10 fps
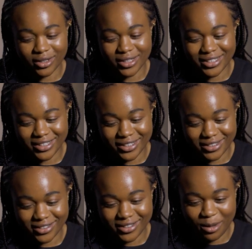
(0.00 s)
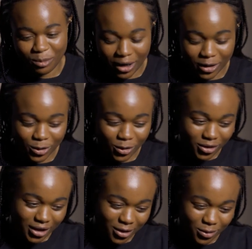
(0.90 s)
he says, "I'm like a
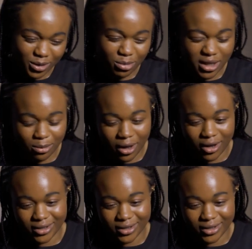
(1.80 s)
dog, I don't speak, but I